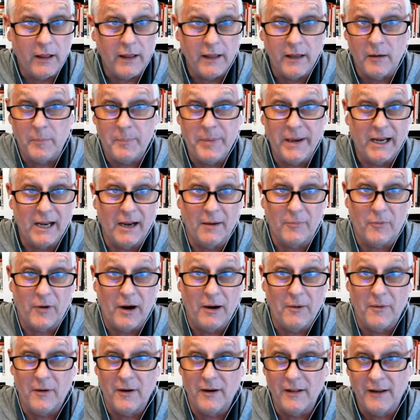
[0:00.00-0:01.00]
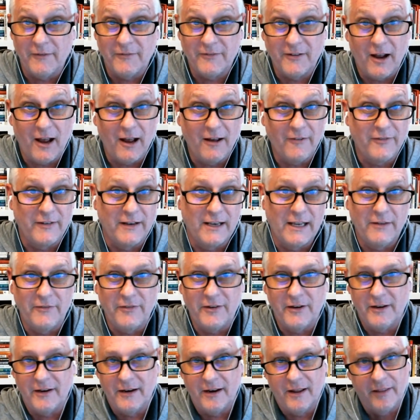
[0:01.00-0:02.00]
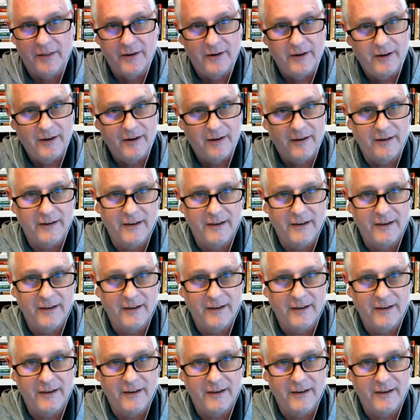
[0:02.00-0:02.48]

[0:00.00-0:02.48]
It'll pick up right where it left off and give you another,